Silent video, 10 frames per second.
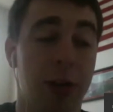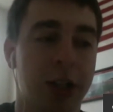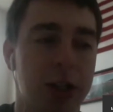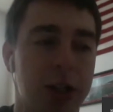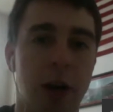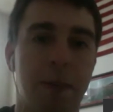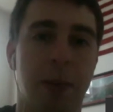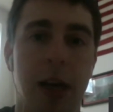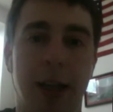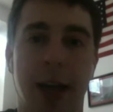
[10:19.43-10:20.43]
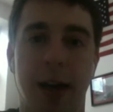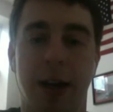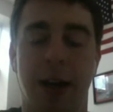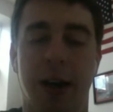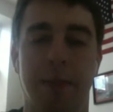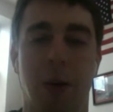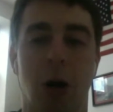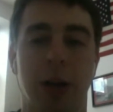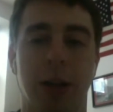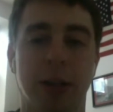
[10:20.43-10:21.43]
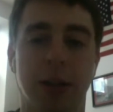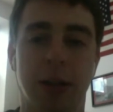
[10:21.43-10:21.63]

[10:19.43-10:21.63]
they just started playing at Barclays.